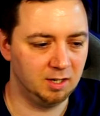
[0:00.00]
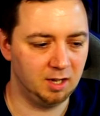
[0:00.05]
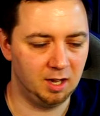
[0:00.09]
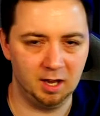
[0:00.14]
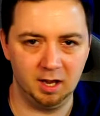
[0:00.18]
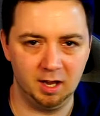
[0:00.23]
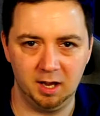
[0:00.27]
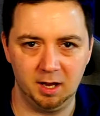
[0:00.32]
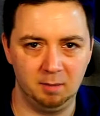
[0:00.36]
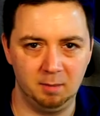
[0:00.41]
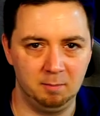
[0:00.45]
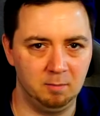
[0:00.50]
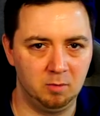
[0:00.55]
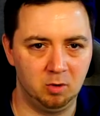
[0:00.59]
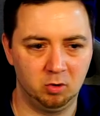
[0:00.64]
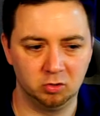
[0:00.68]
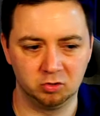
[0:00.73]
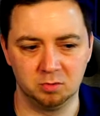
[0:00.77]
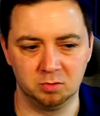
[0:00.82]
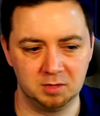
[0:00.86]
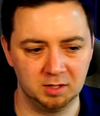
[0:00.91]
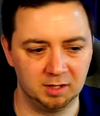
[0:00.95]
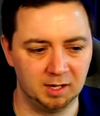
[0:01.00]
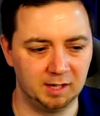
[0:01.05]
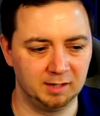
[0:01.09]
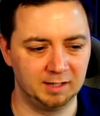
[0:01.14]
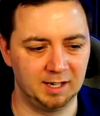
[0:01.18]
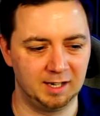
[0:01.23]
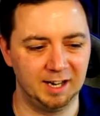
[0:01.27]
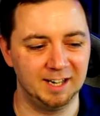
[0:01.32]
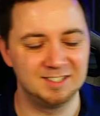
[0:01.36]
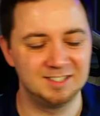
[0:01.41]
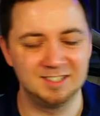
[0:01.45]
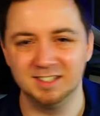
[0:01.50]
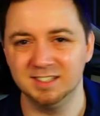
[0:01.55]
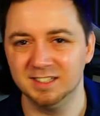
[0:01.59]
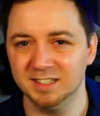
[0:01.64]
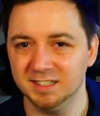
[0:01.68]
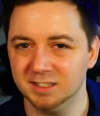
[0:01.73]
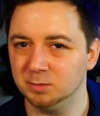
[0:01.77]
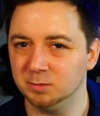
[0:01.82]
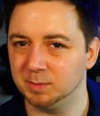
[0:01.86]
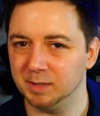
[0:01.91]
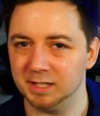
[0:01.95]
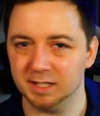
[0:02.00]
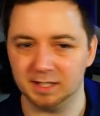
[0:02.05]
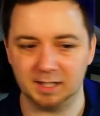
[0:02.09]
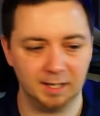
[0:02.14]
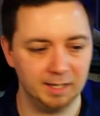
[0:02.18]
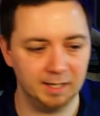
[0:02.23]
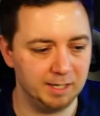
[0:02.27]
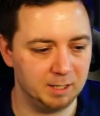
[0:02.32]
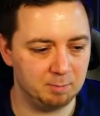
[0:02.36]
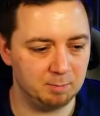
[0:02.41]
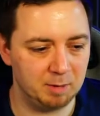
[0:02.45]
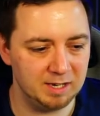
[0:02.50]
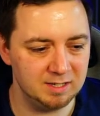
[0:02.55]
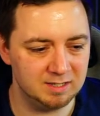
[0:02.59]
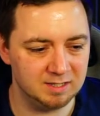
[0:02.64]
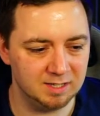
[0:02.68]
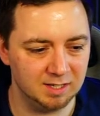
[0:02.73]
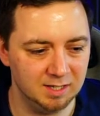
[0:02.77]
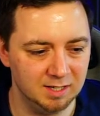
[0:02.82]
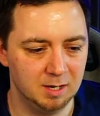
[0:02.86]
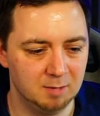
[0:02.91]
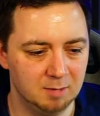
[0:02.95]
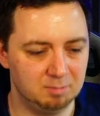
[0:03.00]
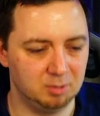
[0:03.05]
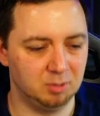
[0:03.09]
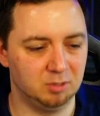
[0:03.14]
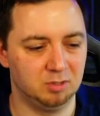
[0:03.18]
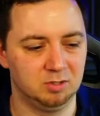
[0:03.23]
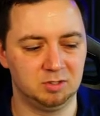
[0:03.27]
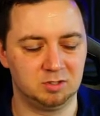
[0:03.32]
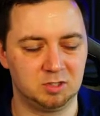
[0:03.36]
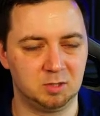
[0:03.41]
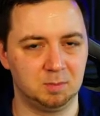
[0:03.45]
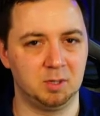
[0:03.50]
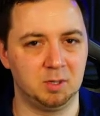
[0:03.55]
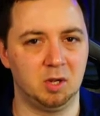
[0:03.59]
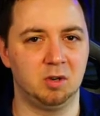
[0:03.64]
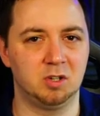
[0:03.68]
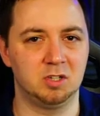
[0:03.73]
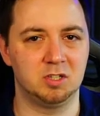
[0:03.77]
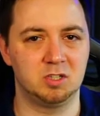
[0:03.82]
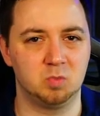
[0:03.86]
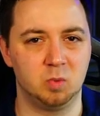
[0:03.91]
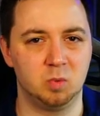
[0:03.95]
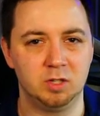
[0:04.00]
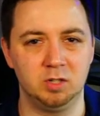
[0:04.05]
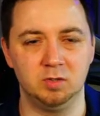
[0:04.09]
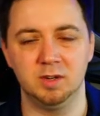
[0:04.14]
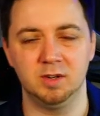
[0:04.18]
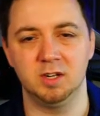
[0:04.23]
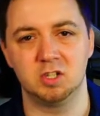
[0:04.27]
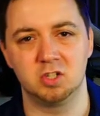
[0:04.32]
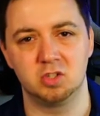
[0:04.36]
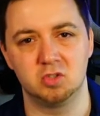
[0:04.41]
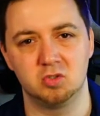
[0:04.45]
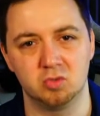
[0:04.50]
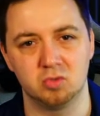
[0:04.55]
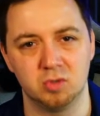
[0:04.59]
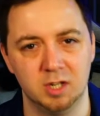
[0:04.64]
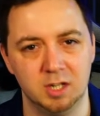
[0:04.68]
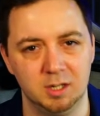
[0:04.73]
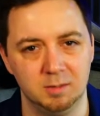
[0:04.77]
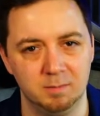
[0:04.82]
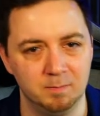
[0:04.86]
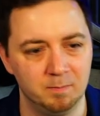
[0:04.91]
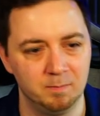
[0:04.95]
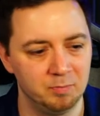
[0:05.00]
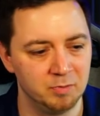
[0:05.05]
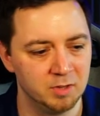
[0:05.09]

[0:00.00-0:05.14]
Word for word: Um, or something like that. It's a little bit clickbaity, but to be honest, when you're in a stream,